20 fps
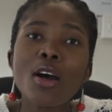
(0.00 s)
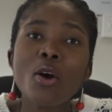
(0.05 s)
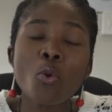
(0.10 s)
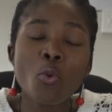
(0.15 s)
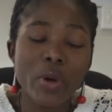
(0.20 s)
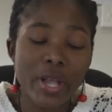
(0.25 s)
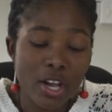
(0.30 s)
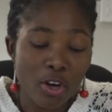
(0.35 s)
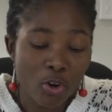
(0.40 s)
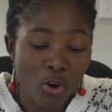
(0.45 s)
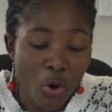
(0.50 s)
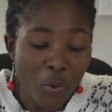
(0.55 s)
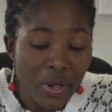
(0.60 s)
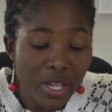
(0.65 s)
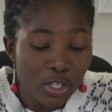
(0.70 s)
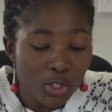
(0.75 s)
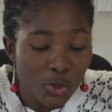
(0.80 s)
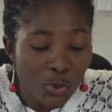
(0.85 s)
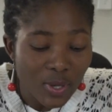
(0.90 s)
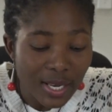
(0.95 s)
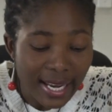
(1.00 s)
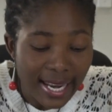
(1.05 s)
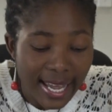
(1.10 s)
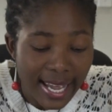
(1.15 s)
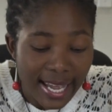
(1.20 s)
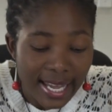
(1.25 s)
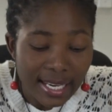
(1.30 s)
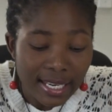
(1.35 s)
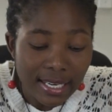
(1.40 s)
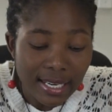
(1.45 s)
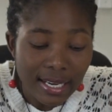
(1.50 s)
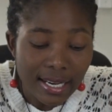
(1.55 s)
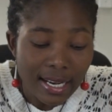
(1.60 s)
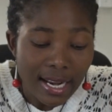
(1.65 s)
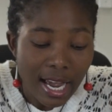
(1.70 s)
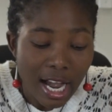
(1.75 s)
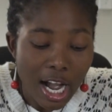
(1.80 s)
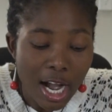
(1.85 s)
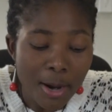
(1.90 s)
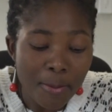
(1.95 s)
We are going to learn
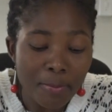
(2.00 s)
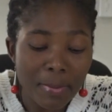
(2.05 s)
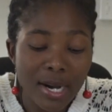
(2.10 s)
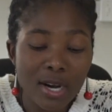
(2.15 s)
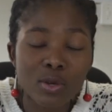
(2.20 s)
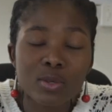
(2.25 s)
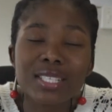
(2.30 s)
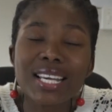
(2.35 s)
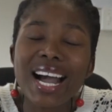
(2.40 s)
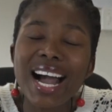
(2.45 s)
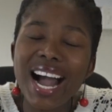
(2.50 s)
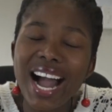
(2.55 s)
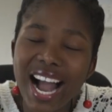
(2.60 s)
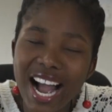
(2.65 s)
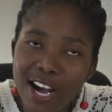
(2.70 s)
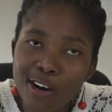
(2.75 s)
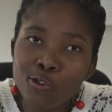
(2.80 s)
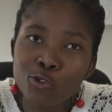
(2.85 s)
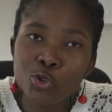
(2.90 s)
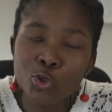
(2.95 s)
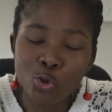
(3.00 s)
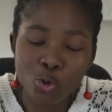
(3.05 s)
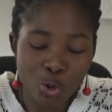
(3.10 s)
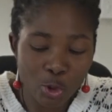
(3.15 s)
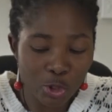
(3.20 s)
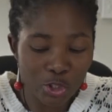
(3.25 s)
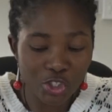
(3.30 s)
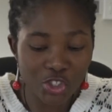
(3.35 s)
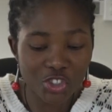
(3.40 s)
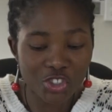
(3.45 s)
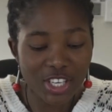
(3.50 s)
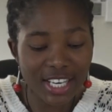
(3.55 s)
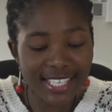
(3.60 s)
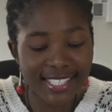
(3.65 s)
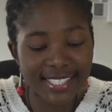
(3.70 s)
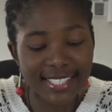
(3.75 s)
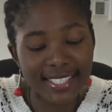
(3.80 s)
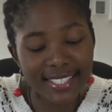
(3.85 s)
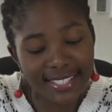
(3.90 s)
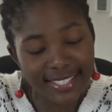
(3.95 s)
about how to
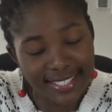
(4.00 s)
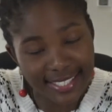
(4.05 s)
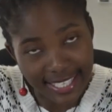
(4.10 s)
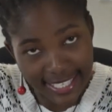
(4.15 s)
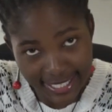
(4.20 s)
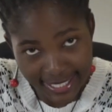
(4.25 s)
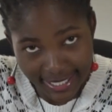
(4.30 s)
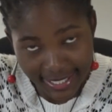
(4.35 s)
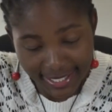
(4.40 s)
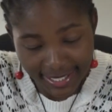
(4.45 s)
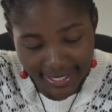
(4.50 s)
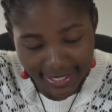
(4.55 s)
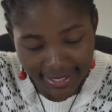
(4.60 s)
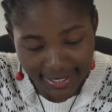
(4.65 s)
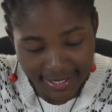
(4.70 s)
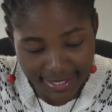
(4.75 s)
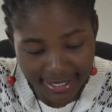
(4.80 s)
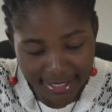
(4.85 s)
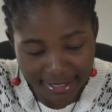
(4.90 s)
construct sentences.